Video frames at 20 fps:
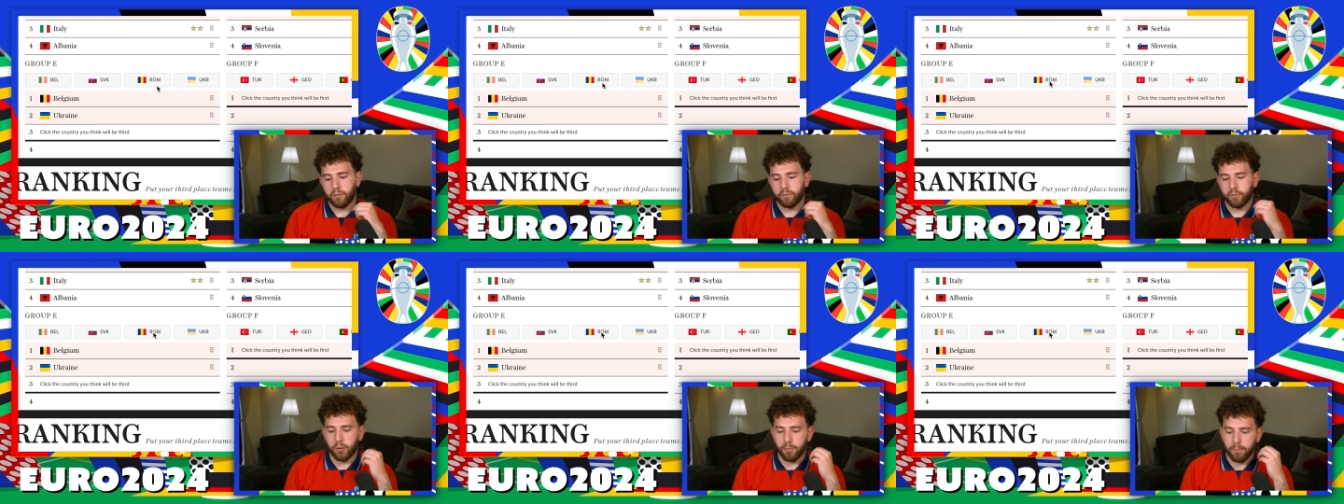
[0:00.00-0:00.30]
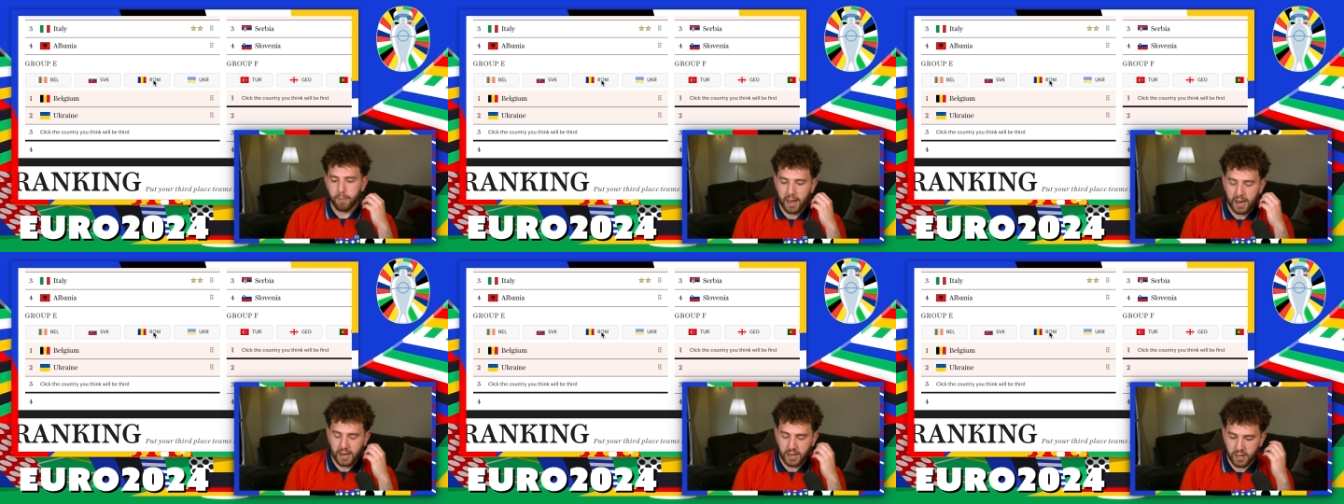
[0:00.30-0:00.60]

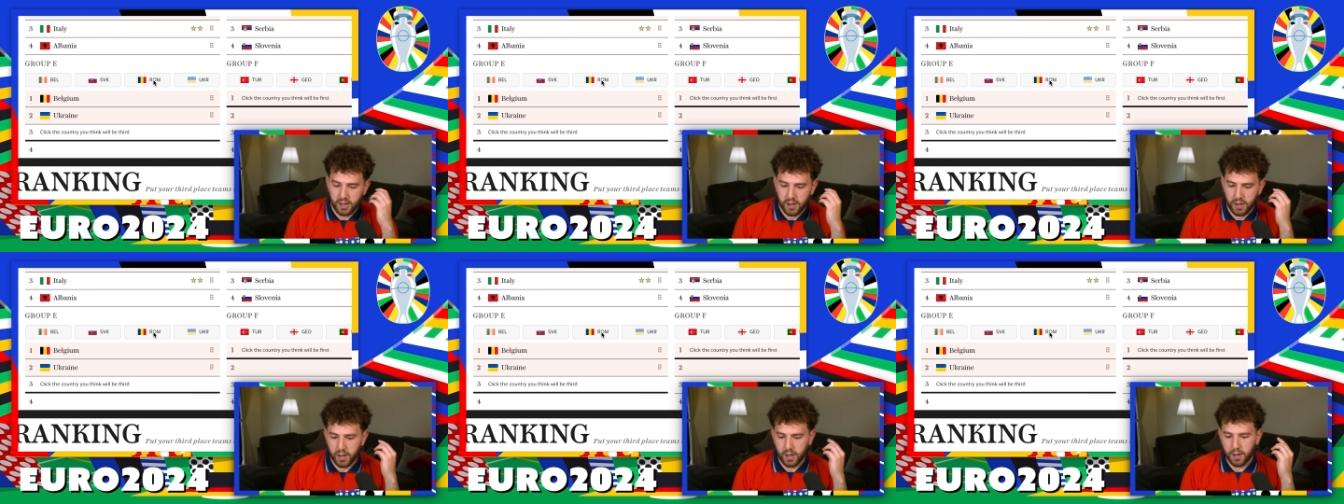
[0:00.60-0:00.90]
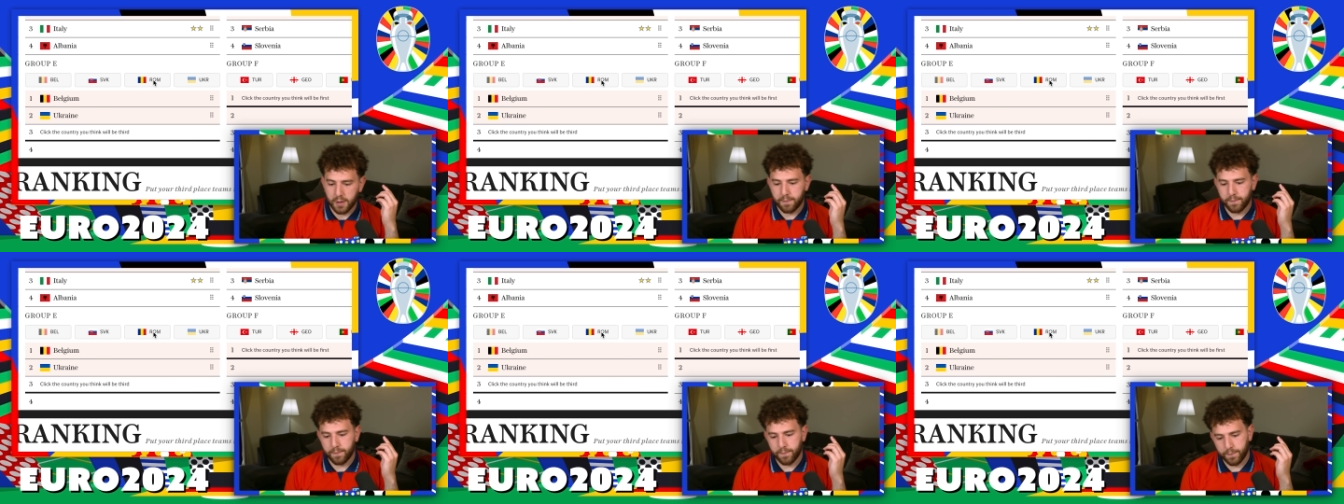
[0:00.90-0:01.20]

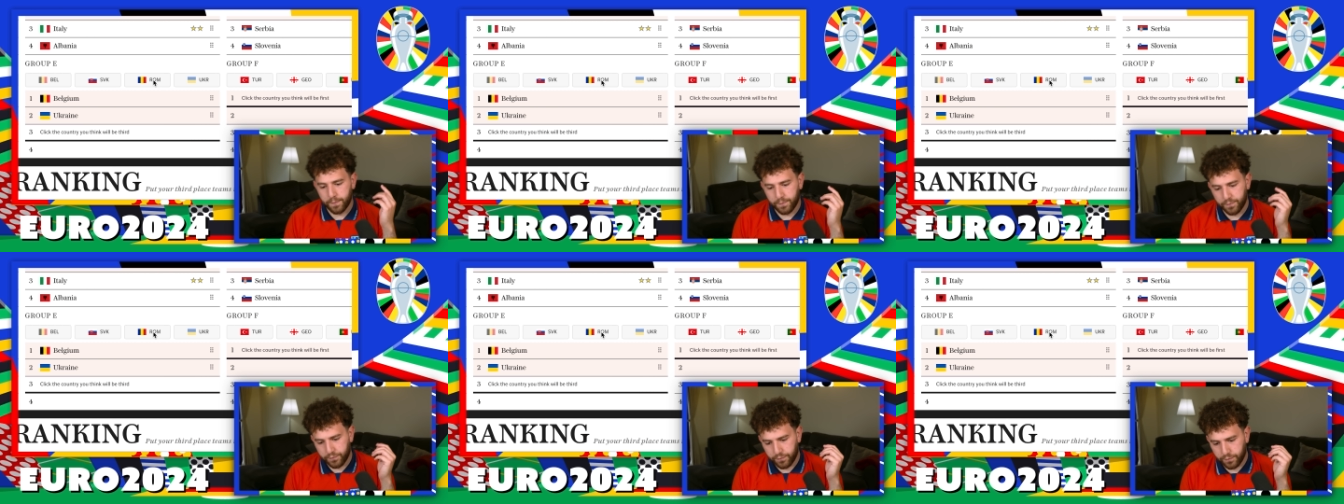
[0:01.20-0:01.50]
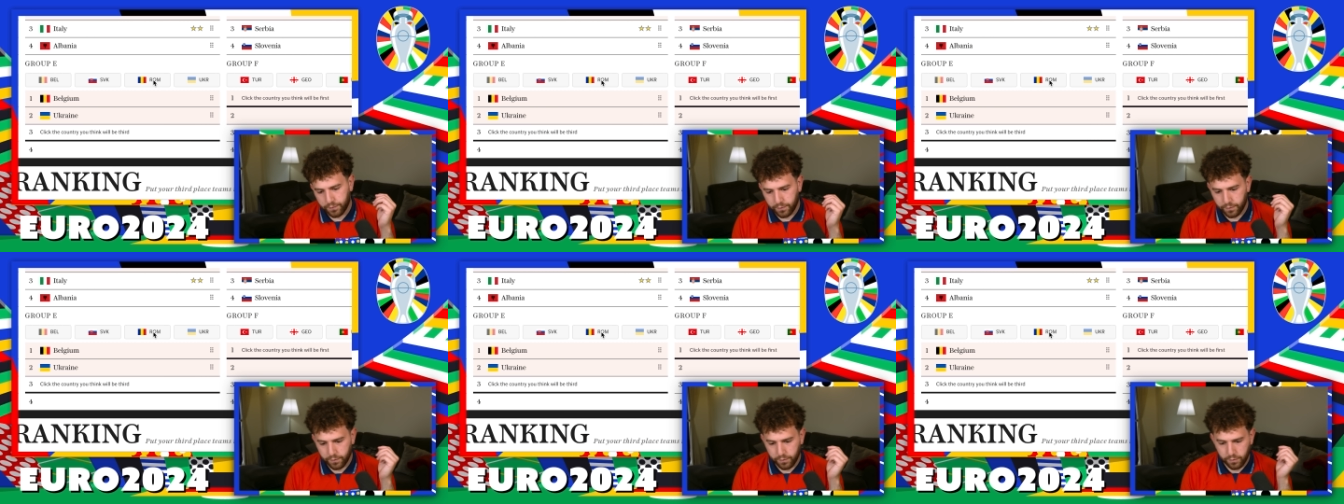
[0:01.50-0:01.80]
Romania,
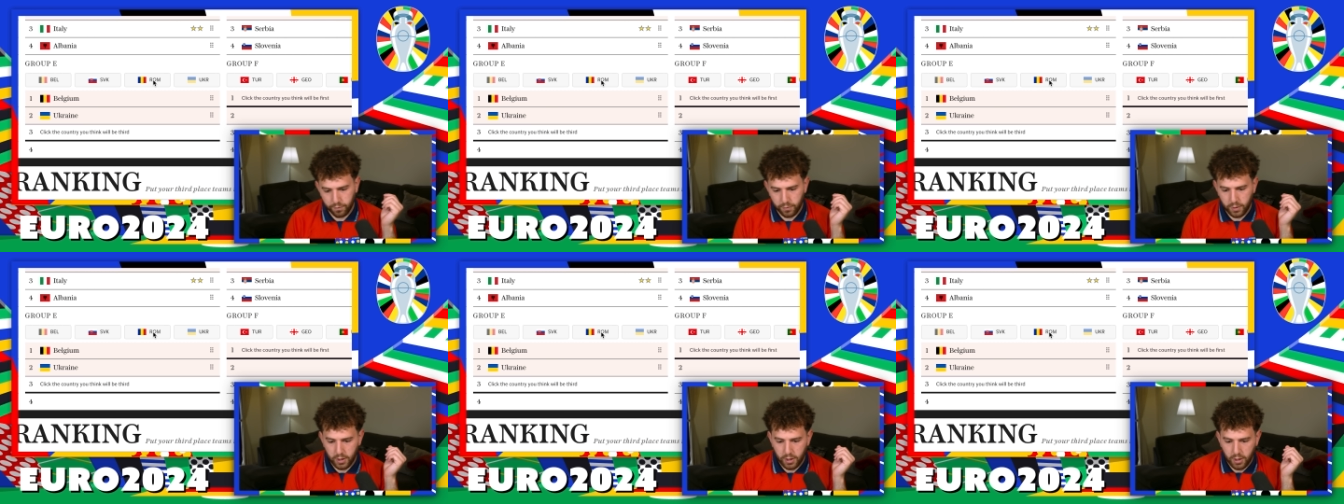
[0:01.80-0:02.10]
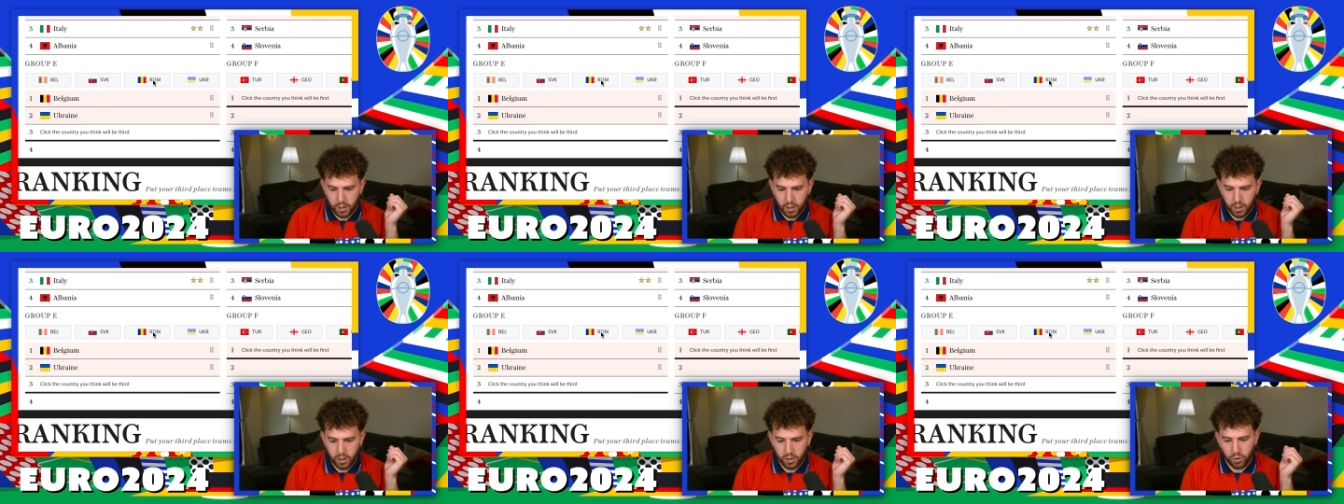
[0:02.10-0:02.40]

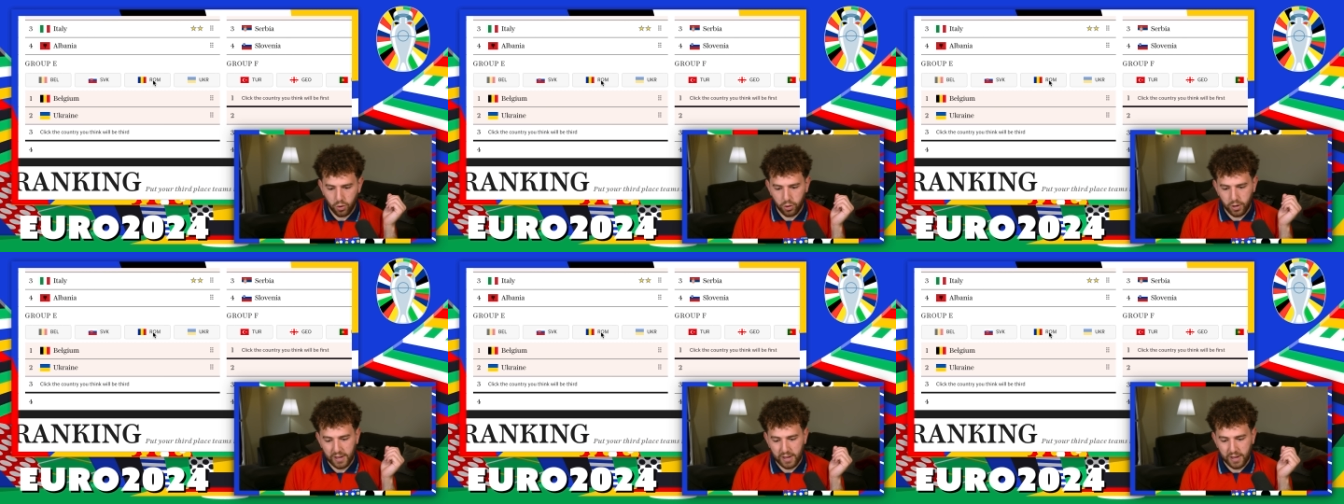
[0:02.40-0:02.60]
not